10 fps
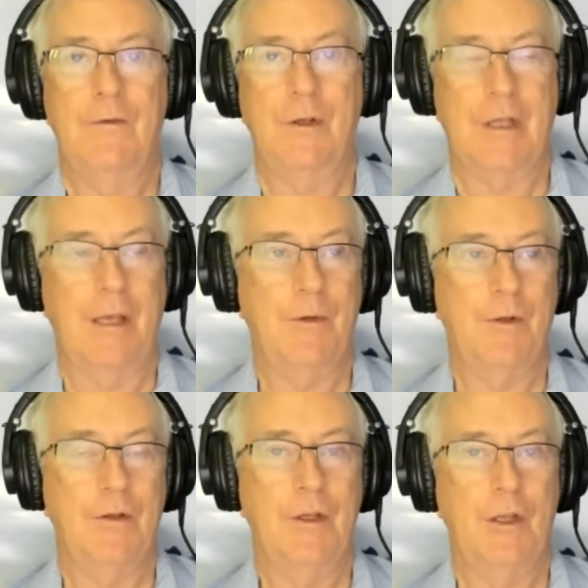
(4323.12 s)
For
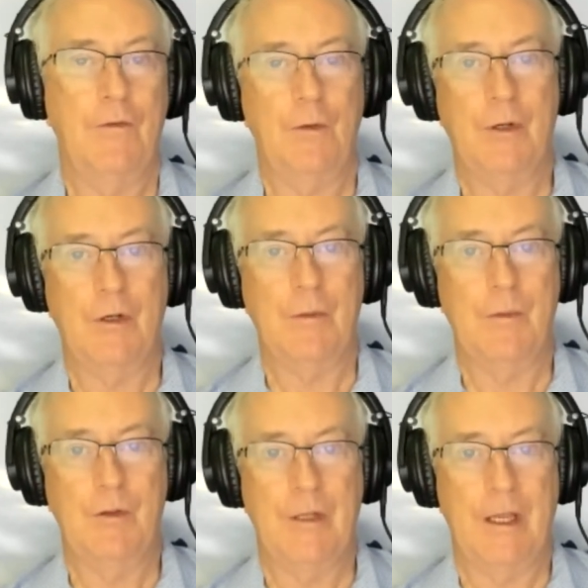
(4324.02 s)
example, if you wanted to
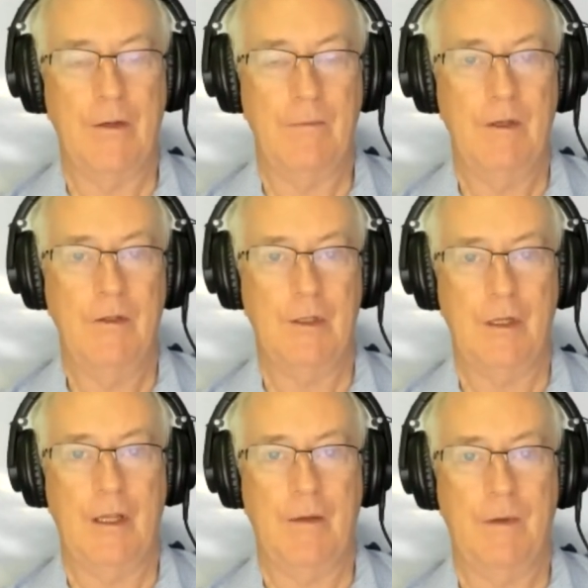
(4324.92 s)
build a
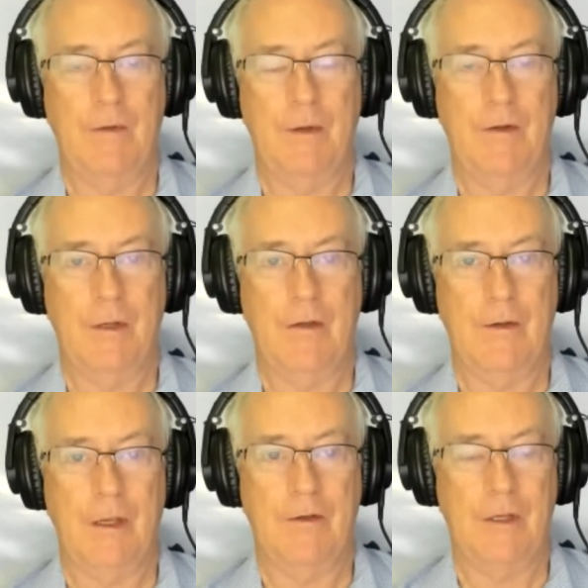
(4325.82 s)
tele, a, a,
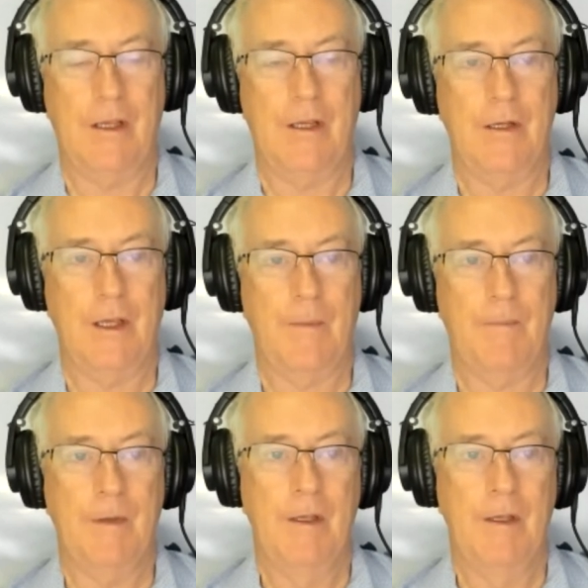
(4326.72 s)
a, a, um,